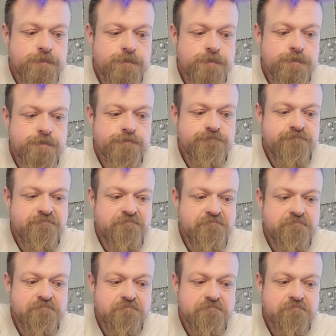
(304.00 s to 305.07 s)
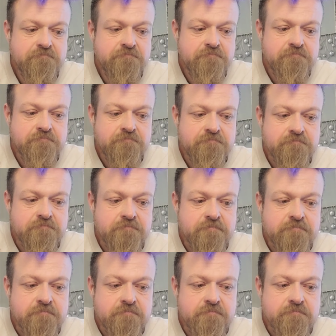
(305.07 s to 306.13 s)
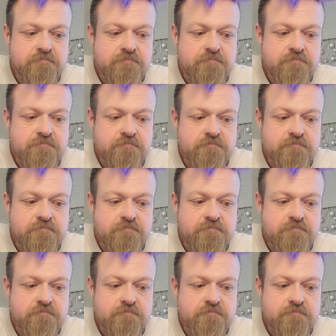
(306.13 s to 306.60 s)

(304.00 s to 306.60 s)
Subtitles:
No one is speaking in this clip.